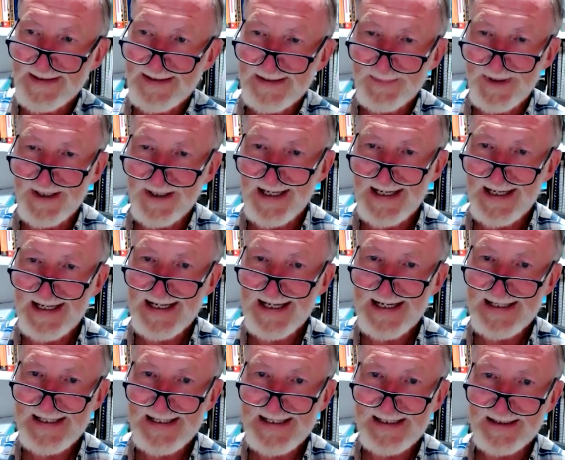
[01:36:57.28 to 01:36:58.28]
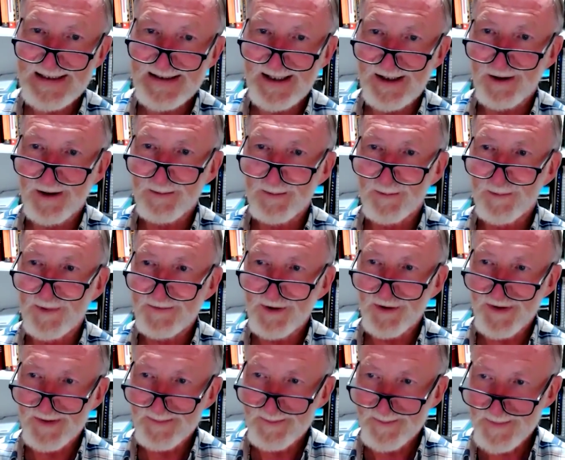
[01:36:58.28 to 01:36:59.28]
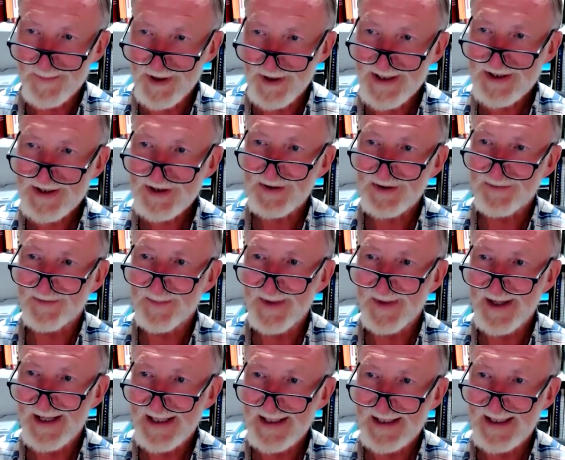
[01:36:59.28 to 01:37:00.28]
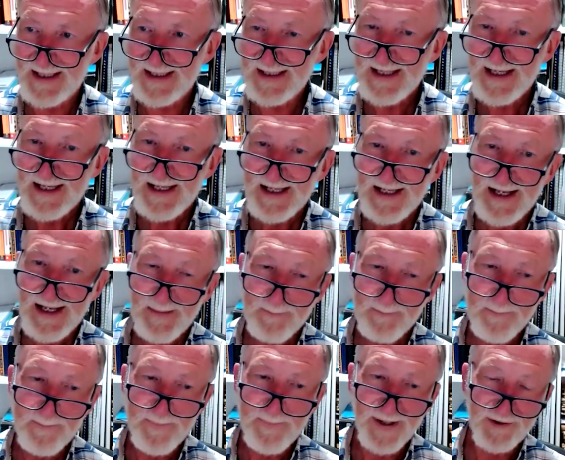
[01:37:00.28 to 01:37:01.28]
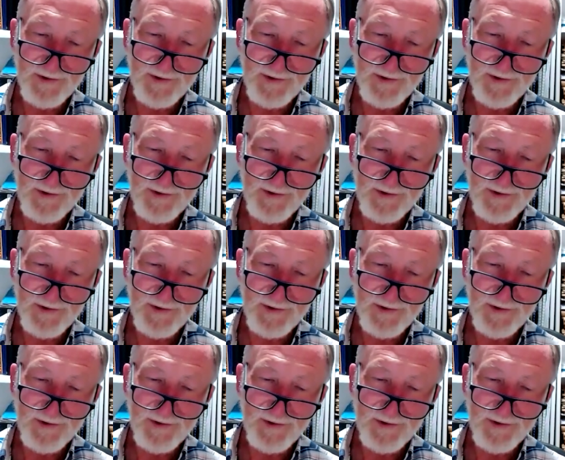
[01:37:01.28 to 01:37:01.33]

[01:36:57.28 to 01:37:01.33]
something like honey can help. We've got the moisture from the honey, that